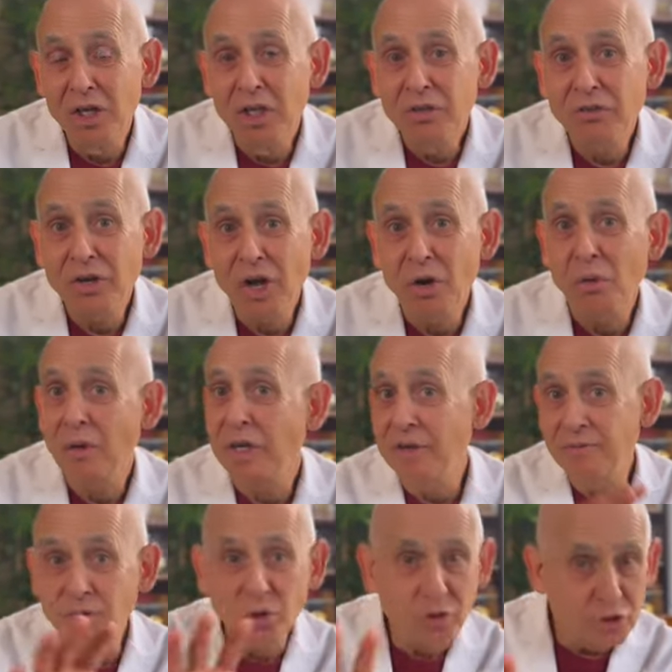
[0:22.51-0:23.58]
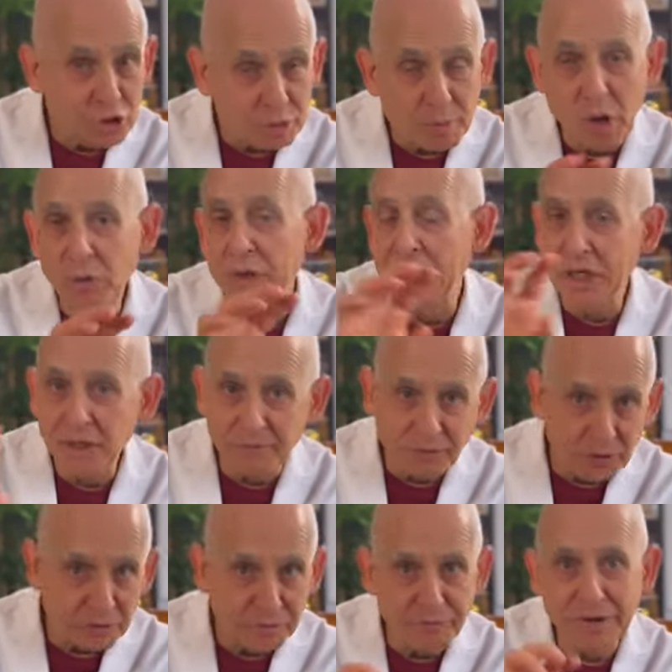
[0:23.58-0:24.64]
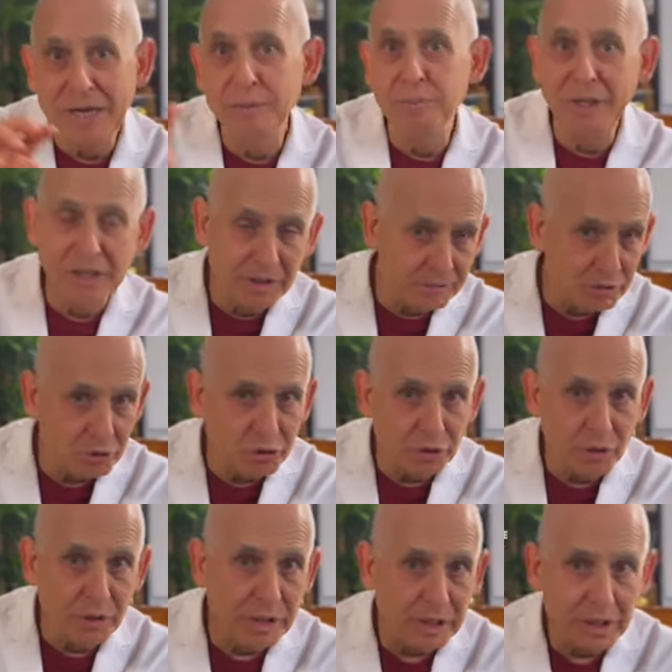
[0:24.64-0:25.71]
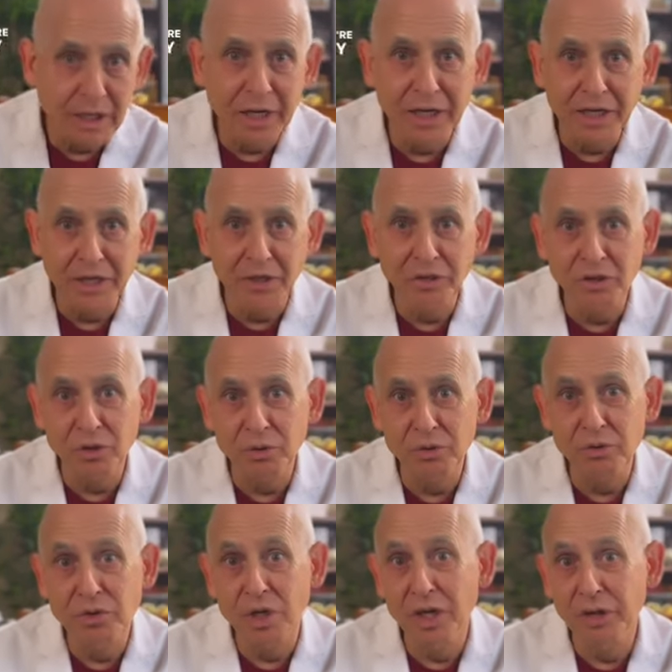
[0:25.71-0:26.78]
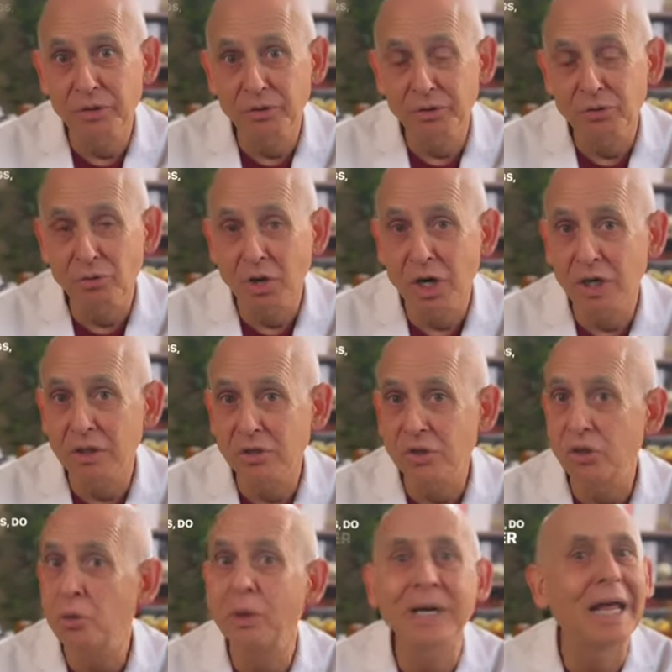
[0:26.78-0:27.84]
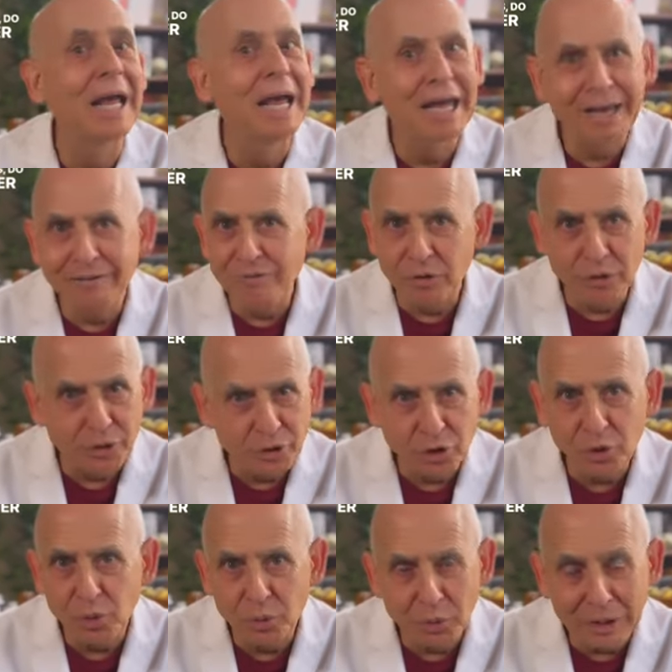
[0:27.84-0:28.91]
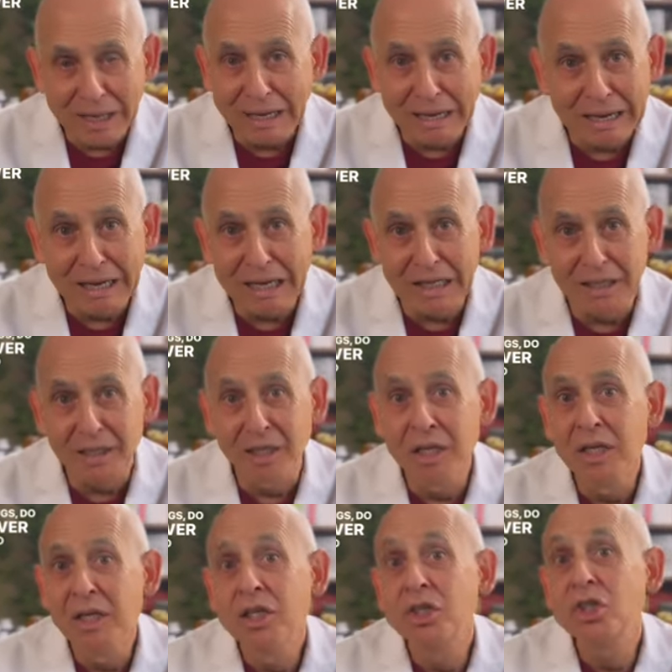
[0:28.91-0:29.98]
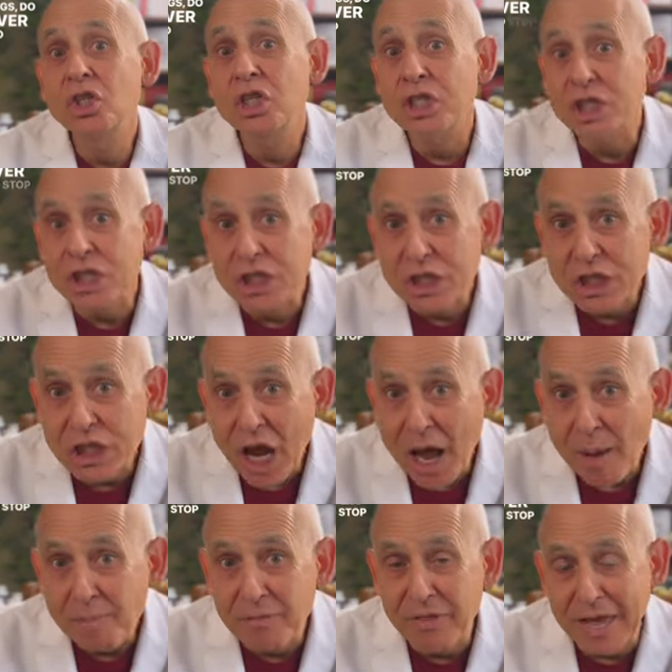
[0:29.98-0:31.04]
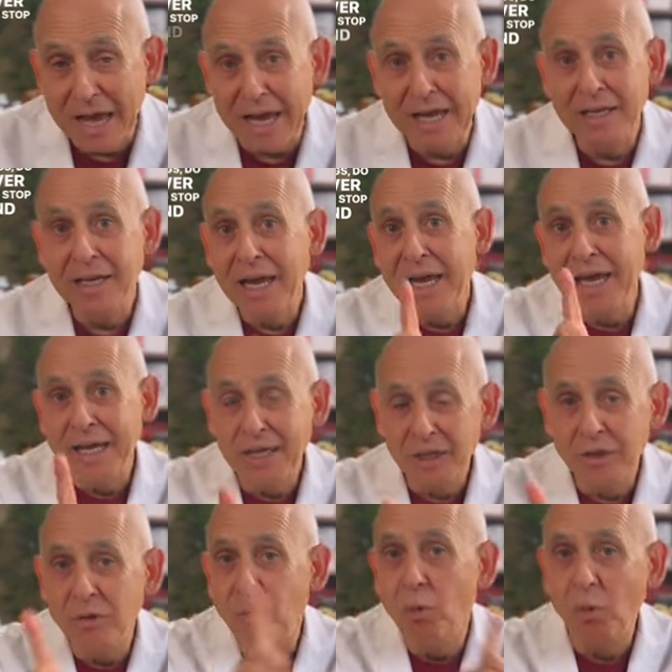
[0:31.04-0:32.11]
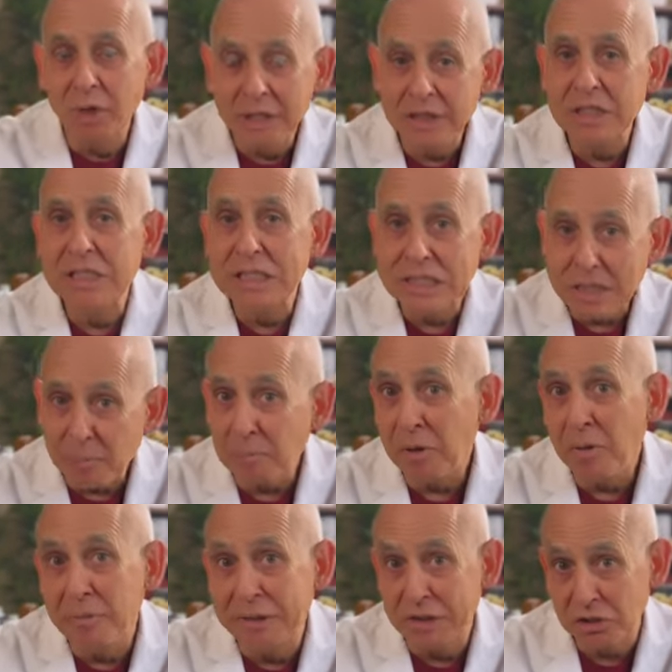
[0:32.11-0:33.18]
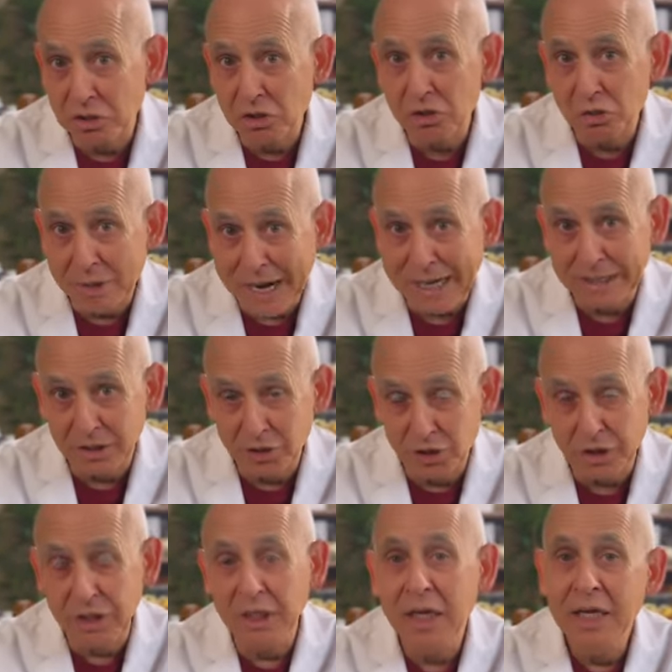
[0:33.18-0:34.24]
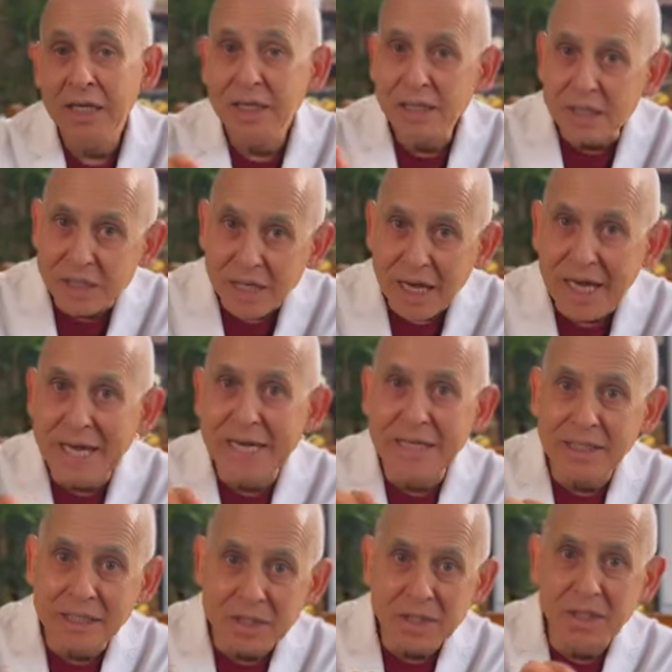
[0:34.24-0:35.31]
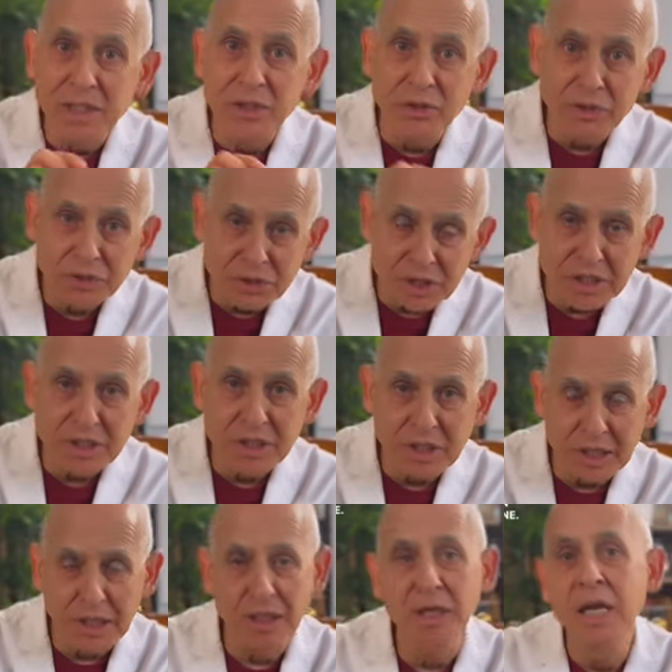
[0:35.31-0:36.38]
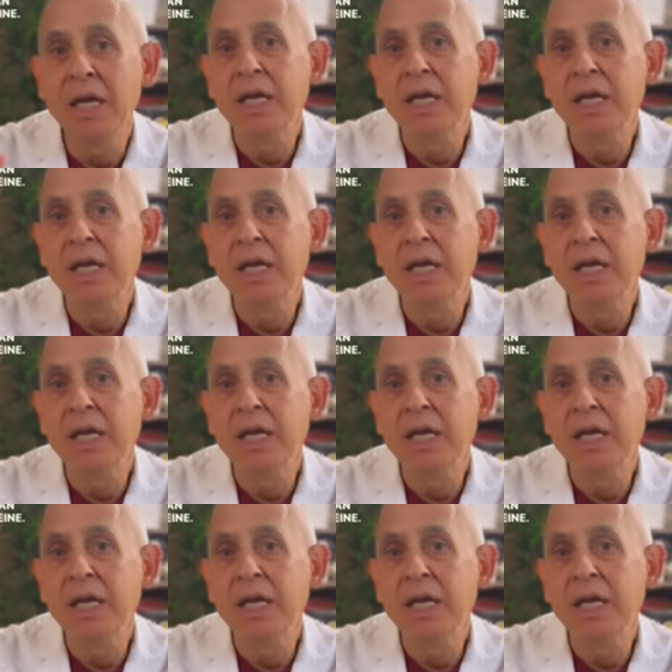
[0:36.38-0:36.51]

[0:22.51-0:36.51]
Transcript: So if you're smoking, if you're vaping, if you're doing any of those other drugs, do whatever you can to stop that. And one supplement strategy is N acetylcysteine.